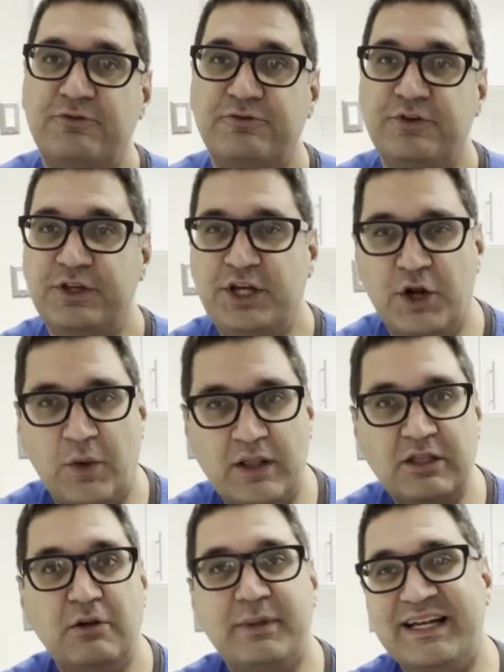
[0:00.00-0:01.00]
you know, a
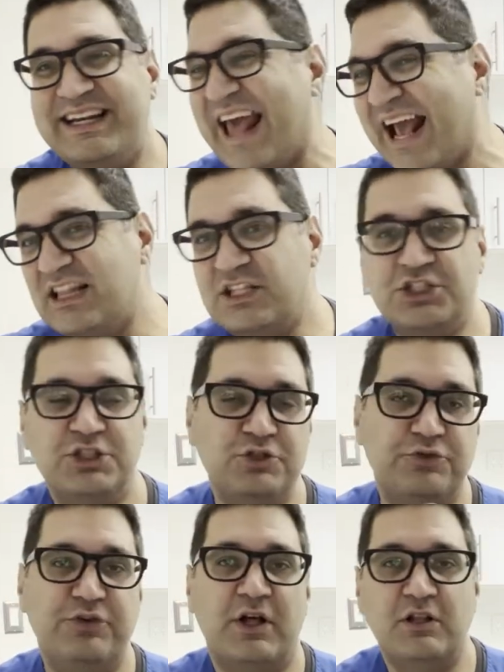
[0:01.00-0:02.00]
little bit negligent,
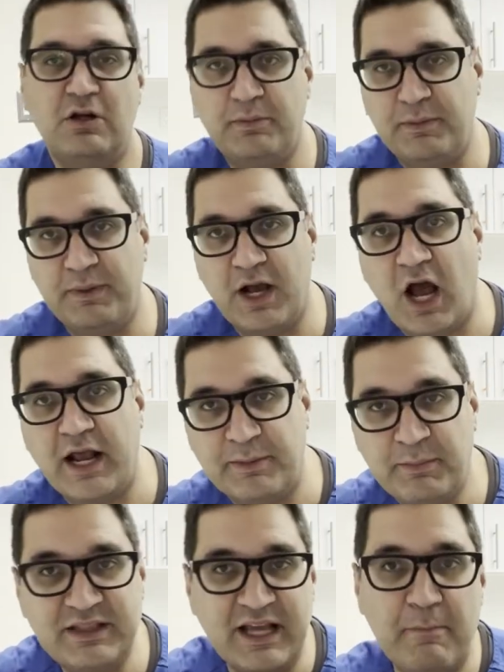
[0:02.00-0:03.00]
you fell a little bit
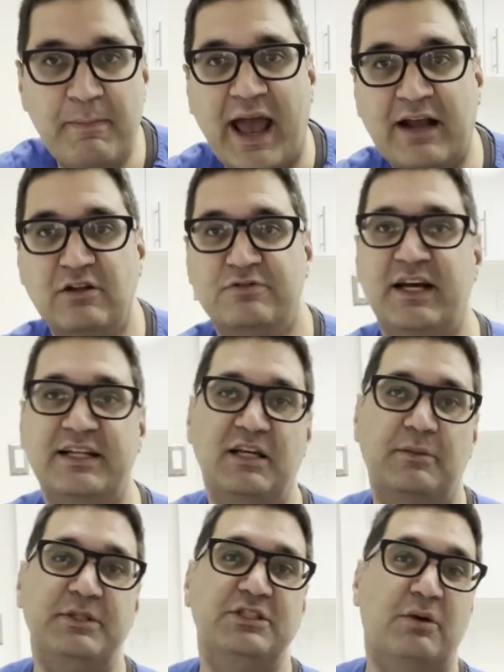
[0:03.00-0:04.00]
behind, but the impact of that
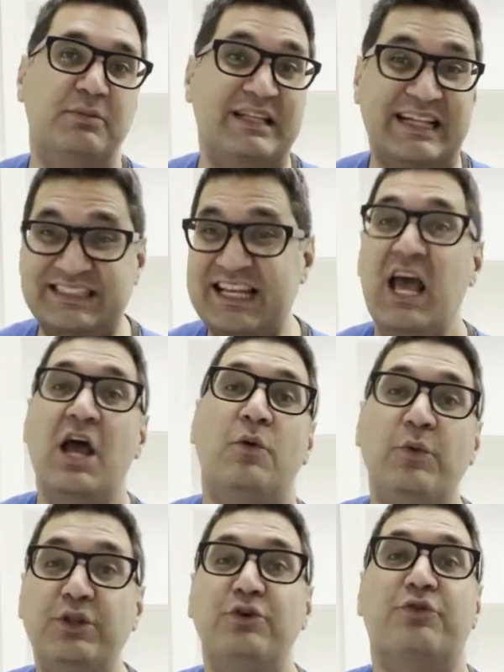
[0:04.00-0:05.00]
can be something that's
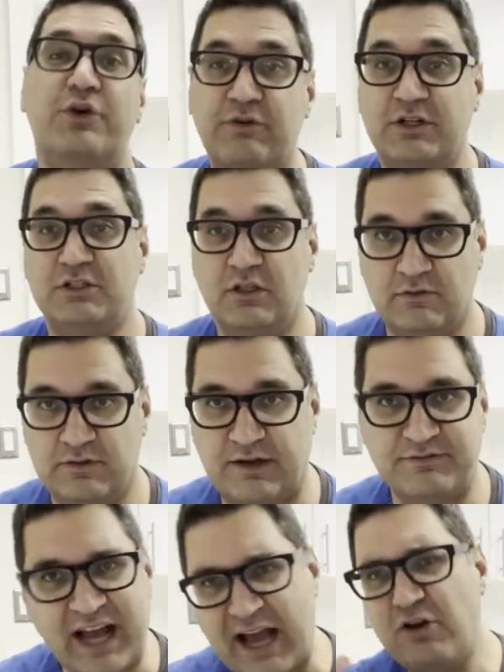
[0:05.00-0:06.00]
with you for the rest of your
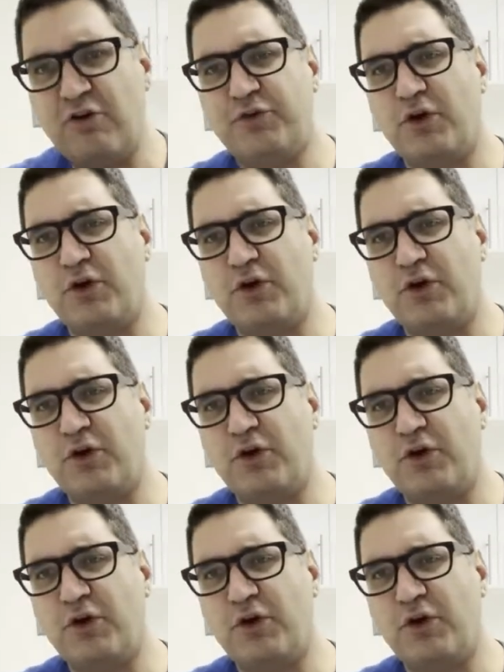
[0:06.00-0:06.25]
life. Now, I know if